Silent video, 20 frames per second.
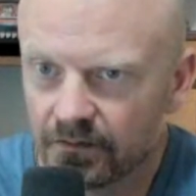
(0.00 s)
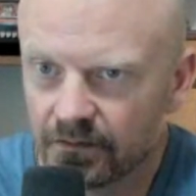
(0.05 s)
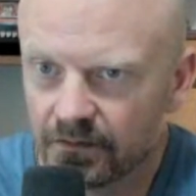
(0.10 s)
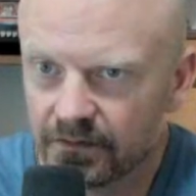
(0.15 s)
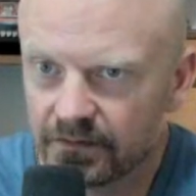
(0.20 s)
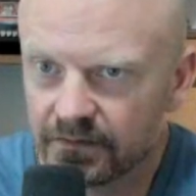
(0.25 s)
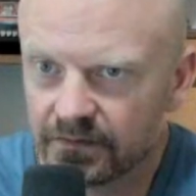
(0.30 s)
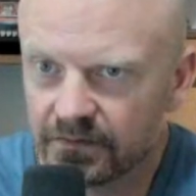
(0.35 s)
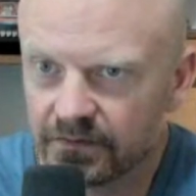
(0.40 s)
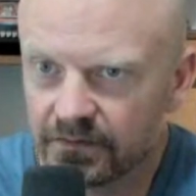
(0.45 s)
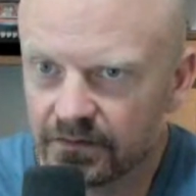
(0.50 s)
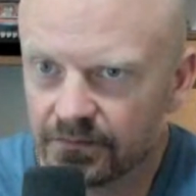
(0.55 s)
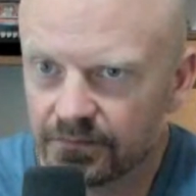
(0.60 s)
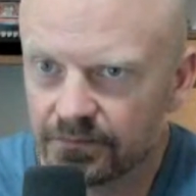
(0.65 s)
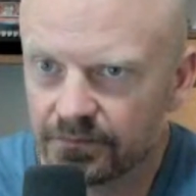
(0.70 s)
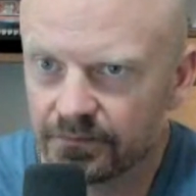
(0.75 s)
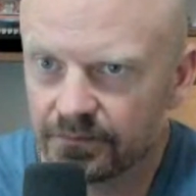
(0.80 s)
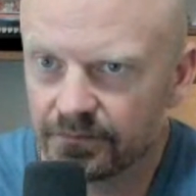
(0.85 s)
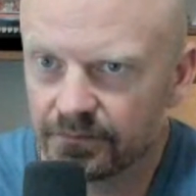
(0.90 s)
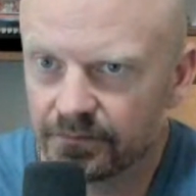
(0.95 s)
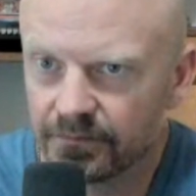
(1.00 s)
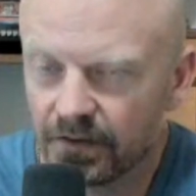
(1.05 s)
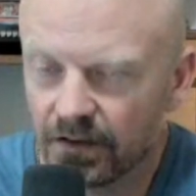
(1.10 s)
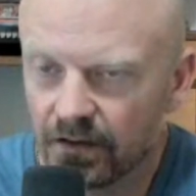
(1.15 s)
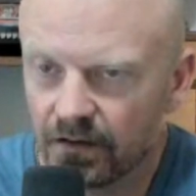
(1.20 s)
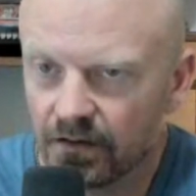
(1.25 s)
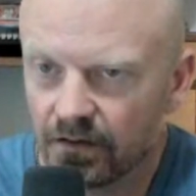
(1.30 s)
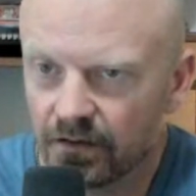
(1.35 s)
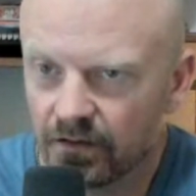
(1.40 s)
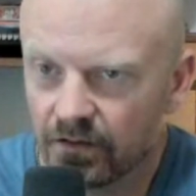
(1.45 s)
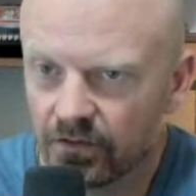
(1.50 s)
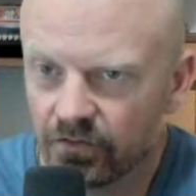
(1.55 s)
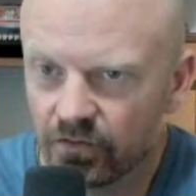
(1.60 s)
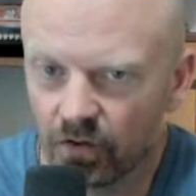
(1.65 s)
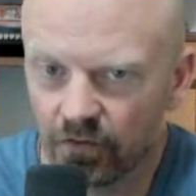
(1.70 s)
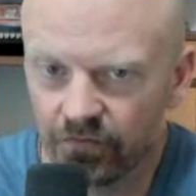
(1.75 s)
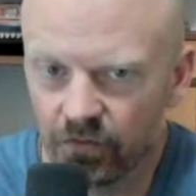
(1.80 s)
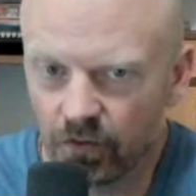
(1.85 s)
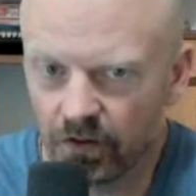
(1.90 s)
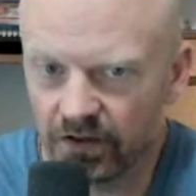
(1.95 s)
Let's see. So
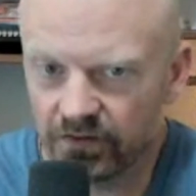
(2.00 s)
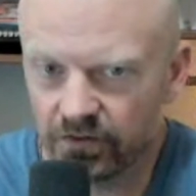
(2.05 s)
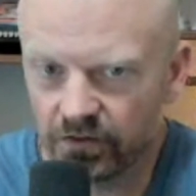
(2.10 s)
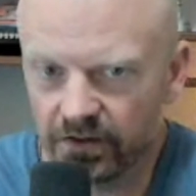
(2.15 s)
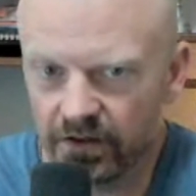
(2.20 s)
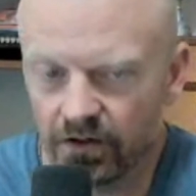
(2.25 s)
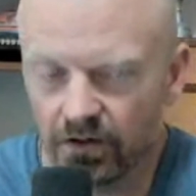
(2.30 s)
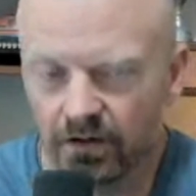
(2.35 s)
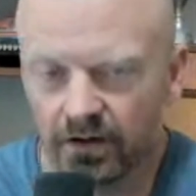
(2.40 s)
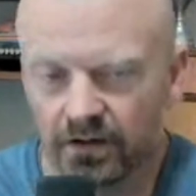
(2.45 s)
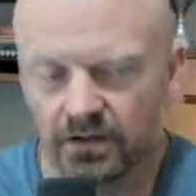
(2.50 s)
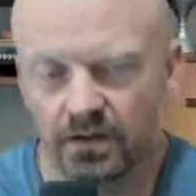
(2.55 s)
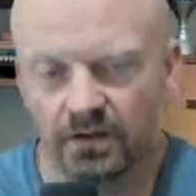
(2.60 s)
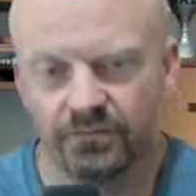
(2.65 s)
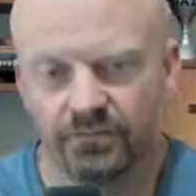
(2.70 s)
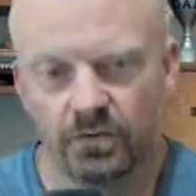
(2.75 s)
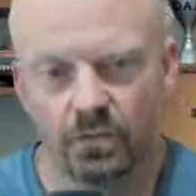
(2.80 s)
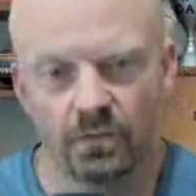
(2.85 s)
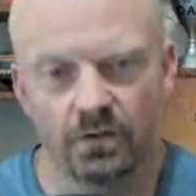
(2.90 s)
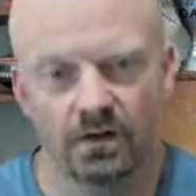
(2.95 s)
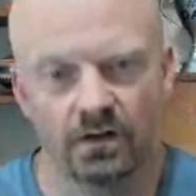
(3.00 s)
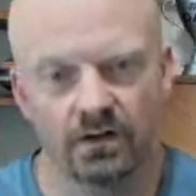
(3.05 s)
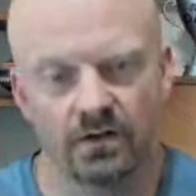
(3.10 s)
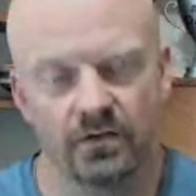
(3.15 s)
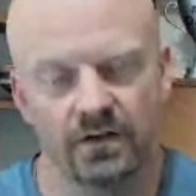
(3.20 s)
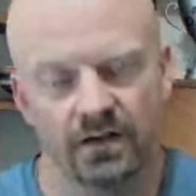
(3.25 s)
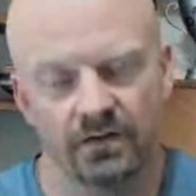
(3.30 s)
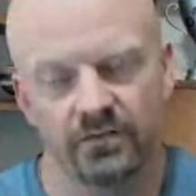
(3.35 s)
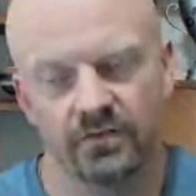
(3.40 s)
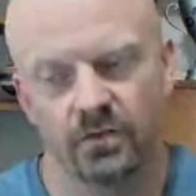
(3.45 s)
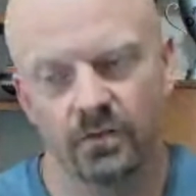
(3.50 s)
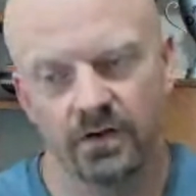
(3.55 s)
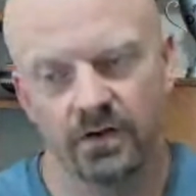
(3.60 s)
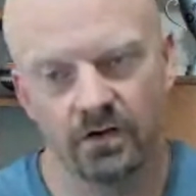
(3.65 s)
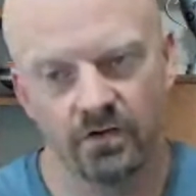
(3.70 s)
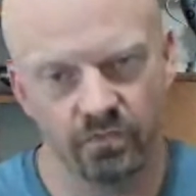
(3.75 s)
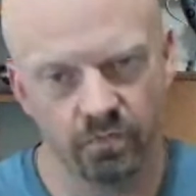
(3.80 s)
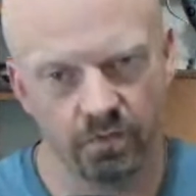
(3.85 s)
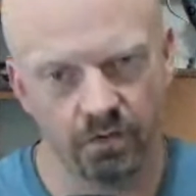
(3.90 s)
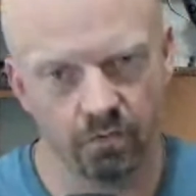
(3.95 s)
if you guys are here and if you, okay, so
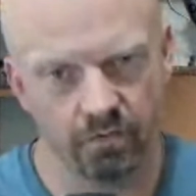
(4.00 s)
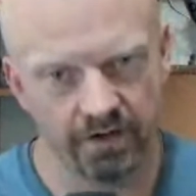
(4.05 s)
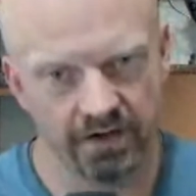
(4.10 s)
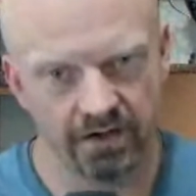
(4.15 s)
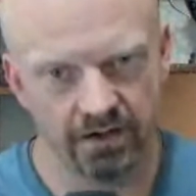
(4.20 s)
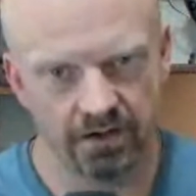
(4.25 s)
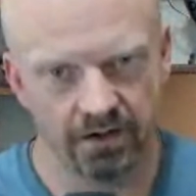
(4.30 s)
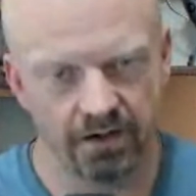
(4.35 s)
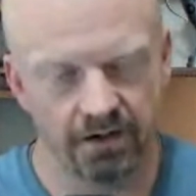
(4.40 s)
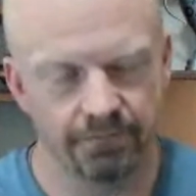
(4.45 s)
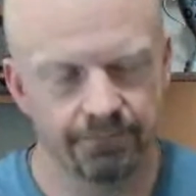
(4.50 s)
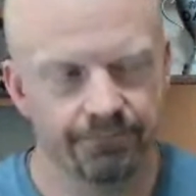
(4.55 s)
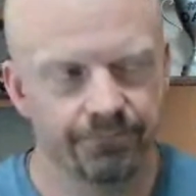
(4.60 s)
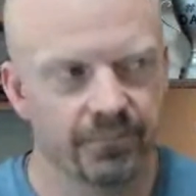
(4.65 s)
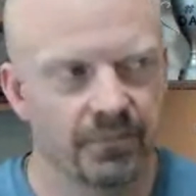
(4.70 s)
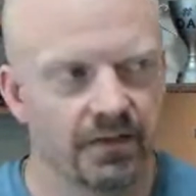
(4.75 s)
here's what we're getting at.